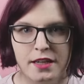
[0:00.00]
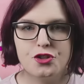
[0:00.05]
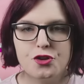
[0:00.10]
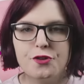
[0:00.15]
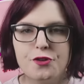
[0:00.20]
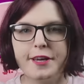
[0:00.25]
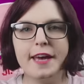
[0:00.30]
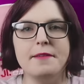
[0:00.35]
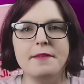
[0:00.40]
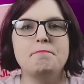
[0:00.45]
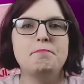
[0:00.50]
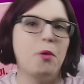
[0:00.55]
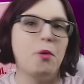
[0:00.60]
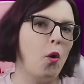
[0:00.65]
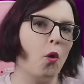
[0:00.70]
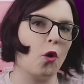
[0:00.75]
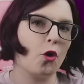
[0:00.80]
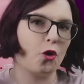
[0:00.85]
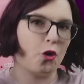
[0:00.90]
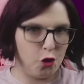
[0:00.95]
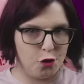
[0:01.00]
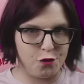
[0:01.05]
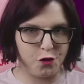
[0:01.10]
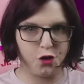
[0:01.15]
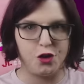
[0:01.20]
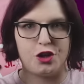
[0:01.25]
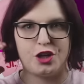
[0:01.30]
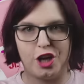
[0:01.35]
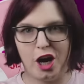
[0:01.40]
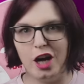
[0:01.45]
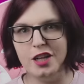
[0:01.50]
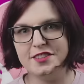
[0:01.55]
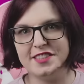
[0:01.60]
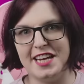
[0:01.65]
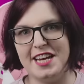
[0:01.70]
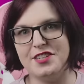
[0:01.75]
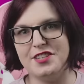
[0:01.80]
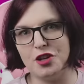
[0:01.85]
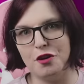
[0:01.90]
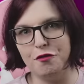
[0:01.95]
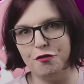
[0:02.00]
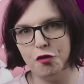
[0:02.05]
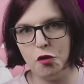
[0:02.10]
You can pore over the content of